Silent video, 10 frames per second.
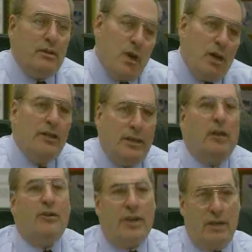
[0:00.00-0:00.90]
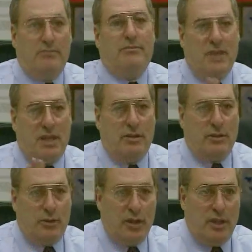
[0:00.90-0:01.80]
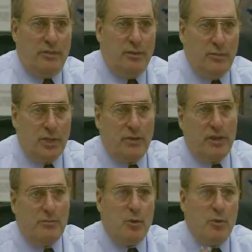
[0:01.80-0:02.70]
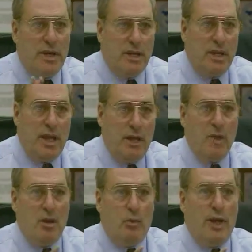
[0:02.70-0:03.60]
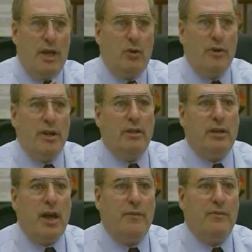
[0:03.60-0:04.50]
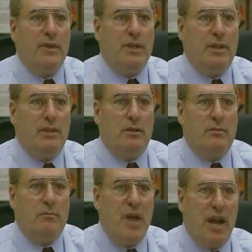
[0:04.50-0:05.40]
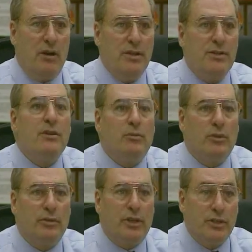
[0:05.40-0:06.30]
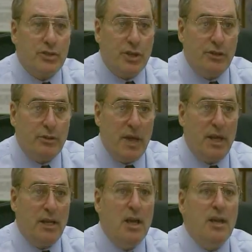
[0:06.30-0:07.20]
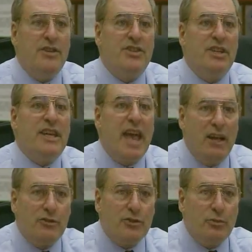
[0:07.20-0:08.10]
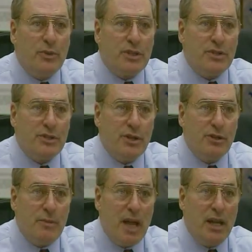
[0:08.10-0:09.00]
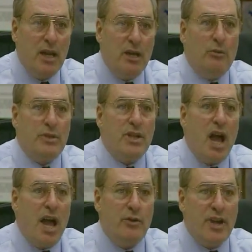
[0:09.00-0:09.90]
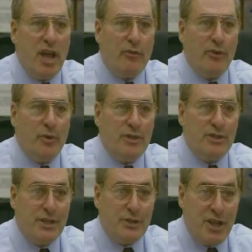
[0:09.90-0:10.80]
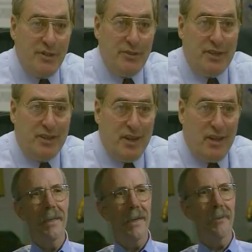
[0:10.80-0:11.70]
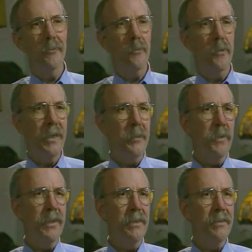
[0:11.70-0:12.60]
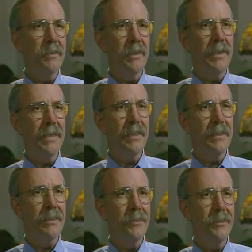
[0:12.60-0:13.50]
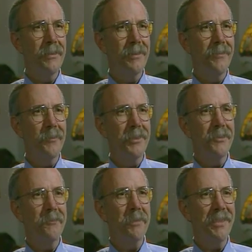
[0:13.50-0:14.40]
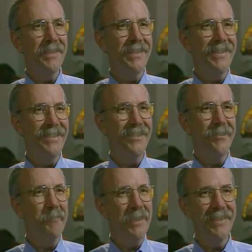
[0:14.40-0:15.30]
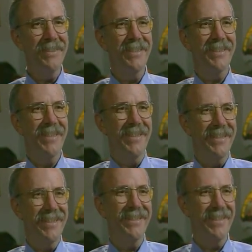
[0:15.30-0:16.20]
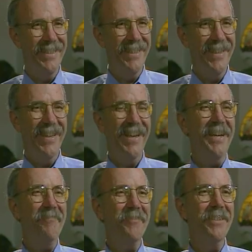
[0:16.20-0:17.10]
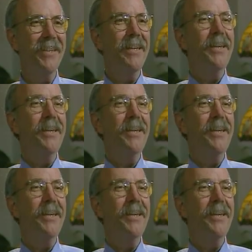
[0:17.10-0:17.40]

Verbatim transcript: well, yeah, okay, you can give him the credit, but when he came, we had already gotten the parents were concerned about it. The city council was concerned about it. It was high on everyone's agenda. I don't know why he waited until I got here and raised the money to make these things happen.